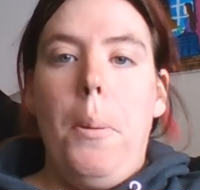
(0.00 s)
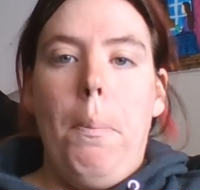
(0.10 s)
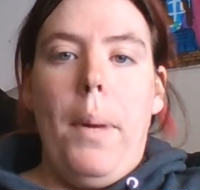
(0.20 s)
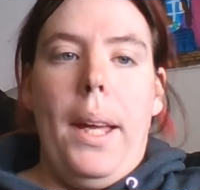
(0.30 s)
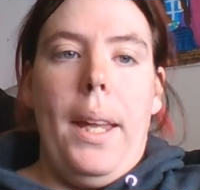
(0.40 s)

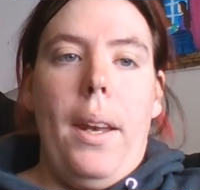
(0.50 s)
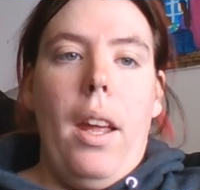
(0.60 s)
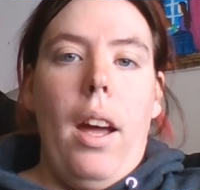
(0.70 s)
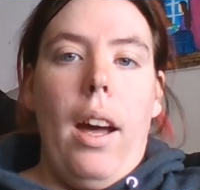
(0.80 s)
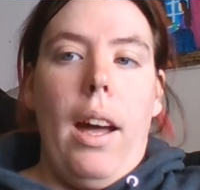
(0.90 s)
But
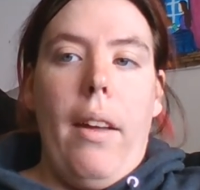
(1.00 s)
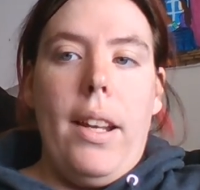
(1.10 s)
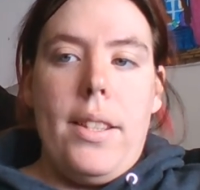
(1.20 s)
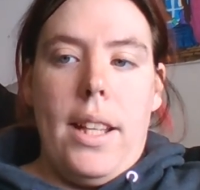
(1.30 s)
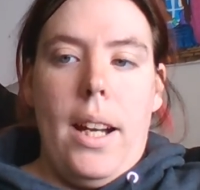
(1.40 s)
I
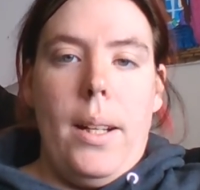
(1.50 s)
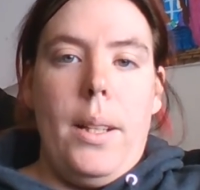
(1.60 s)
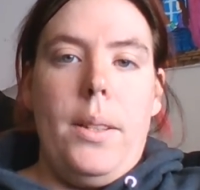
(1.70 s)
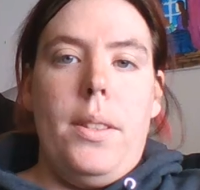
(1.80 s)
decided,